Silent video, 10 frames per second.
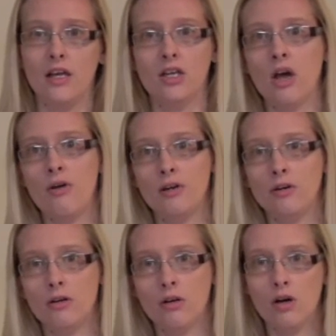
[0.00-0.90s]
going on
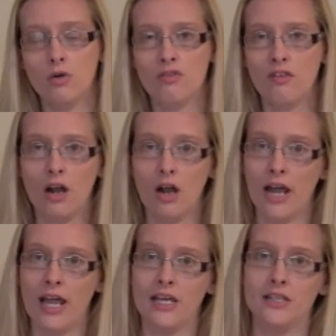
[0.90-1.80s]
long haul
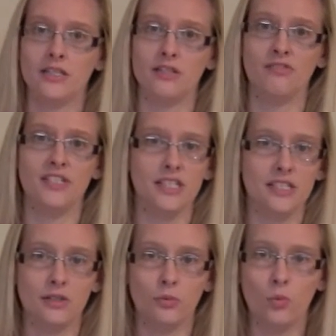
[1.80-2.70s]
flights,
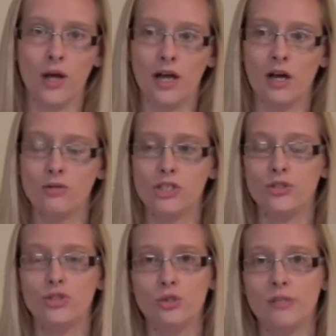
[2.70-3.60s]
visiting the world,
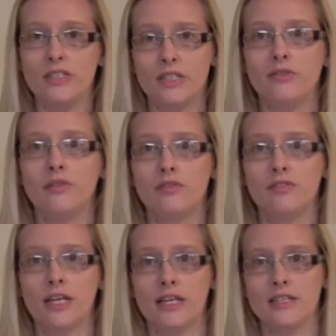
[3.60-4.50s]
just doing different
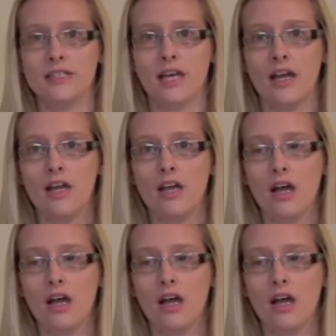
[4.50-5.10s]
things that